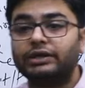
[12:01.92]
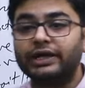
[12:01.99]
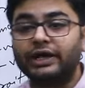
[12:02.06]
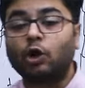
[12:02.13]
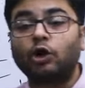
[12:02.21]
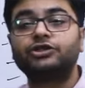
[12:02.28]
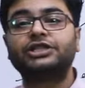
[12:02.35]

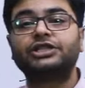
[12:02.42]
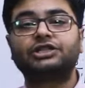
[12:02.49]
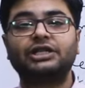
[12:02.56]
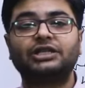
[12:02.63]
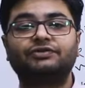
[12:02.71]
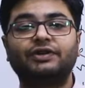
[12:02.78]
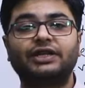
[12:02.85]
the
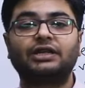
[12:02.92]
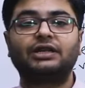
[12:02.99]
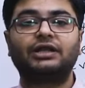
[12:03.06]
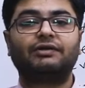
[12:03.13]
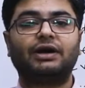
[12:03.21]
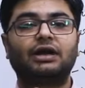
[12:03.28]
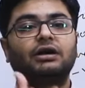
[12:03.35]
consciousness, whether
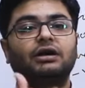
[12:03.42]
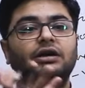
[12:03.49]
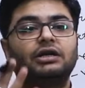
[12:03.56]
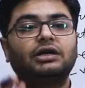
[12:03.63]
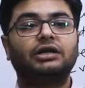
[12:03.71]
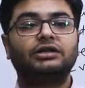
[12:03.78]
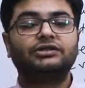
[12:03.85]
they were
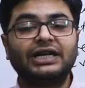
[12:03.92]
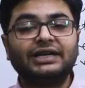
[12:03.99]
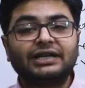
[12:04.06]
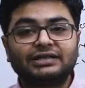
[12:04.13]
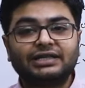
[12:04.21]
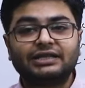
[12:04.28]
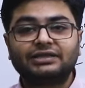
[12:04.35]

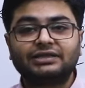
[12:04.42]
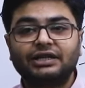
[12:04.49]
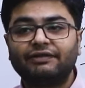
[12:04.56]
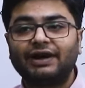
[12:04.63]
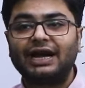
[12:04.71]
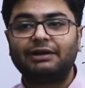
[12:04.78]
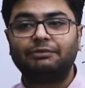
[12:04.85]

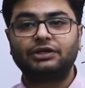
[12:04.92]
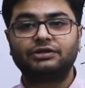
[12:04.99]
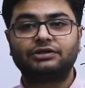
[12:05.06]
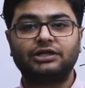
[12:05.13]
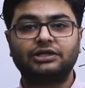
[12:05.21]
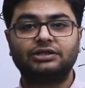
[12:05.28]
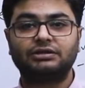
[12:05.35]
gender-sensitive
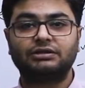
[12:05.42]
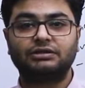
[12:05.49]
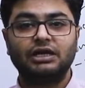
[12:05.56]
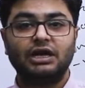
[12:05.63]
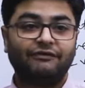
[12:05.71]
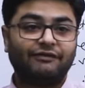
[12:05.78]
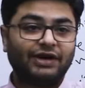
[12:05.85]
administration,
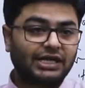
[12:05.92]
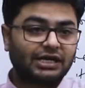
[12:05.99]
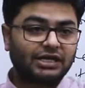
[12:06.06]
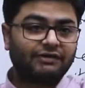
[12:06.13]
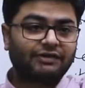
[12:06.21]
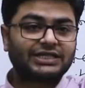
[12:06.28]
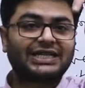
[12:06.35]
whether
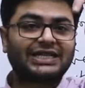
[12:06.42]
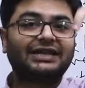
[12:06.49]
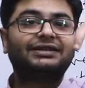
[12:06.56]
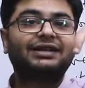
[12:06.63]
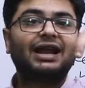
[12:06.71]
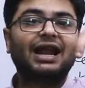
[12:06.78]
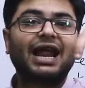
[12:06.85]
they were
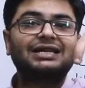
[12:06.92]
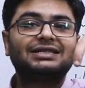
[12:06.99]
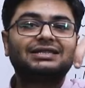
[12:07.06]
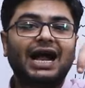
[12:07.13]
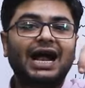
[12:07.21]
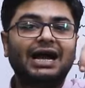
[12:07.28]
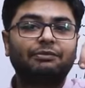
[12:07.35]

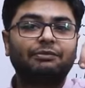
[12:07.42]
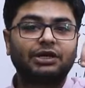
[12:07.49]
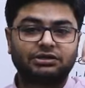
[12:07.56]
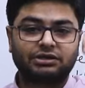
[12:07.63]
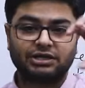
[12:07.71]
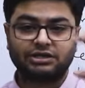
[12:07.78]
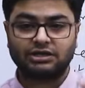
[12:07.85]
centralized
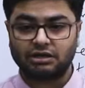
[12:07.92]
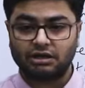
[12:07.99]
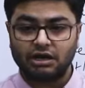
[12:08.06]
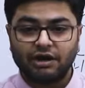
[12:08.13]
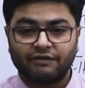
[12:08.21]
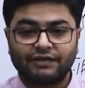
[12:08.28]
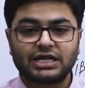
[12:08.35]
administration,
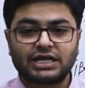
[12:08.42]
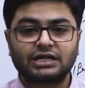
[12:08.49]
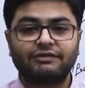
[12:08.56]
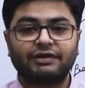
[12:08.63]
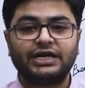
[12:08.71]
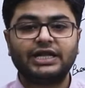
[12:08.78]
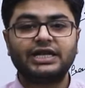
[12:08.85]
whether
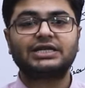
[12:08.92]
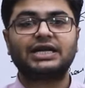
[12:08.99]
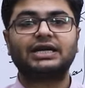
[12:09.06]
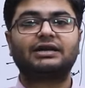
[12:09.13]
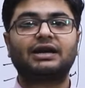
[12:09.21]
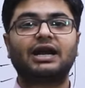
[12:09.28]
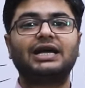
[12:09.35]
they were
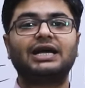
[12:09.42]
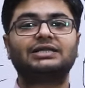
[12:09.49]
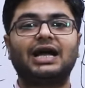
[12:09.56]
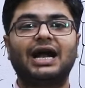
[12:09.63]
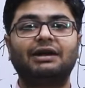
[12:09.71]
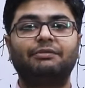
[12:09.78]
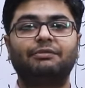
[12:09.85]

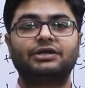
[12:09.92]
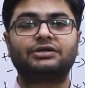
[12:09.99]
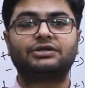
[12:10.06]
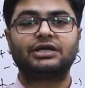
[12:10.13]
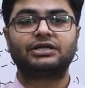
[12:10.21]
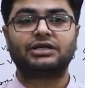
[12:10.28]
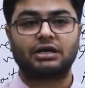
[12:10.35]
decentralized
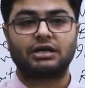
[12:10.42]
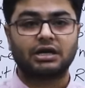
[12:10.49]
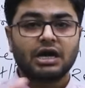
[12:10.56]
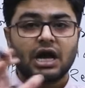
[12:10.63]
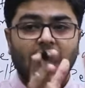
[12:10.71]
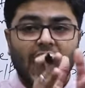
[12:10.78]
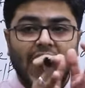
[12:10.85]
administration,
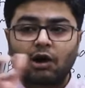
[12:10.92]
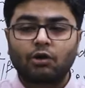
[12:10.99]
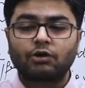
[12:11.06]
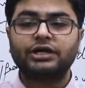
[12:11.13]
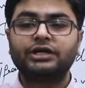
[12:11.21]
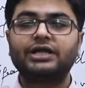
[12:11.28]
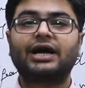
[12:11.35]

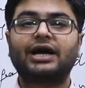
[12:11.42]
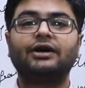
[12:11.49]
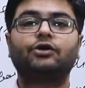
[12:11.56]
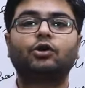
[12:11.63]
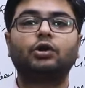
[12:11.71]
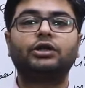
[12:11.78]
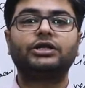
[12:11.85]
how did they
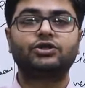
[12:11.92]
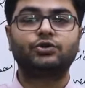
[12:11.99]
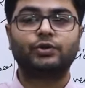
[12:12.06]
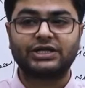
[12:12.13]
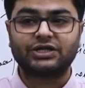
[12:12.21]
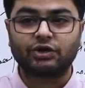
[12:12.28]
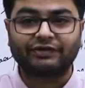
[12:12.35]
control the
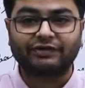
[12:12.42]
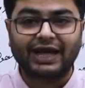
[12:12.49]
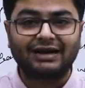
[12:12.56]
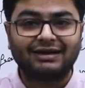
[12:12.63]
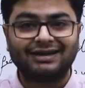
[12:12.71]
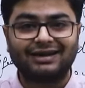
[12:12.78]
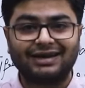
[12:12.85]
swaths of
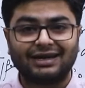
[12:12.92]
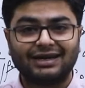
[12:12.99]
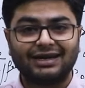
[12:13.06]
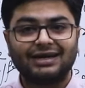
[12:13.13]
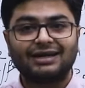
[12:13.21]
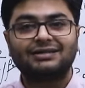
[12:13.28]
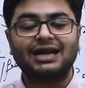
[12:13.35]
territory
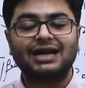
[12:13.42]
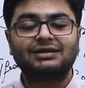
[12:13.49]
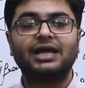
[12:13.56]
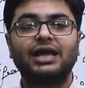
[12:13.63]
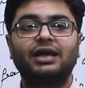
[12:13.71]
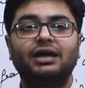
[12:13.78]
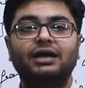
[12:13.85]
that
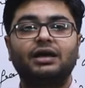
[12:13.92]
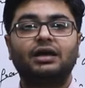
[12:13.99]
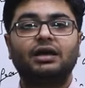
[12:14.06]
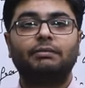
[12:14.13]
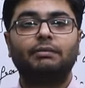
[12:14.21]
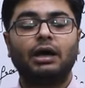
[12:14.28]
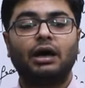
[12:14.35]
they
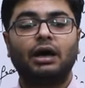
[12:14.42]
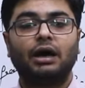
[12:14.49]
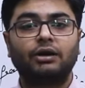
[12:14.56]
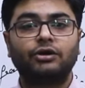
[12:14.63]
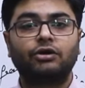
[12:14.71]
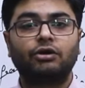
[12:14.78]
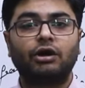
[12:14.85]

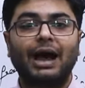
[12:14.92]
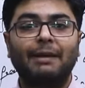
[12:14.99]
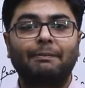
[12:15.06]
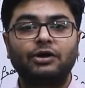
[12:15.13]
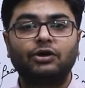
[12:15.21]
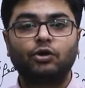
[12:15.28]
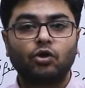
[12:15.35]

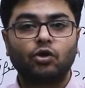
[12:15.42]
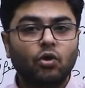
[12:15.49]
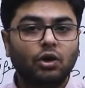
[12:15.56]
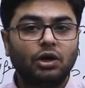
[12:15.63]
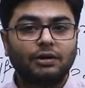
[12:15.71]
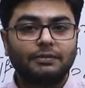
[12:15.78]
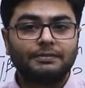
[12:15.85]
happen to
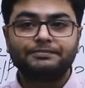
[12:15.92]
rule.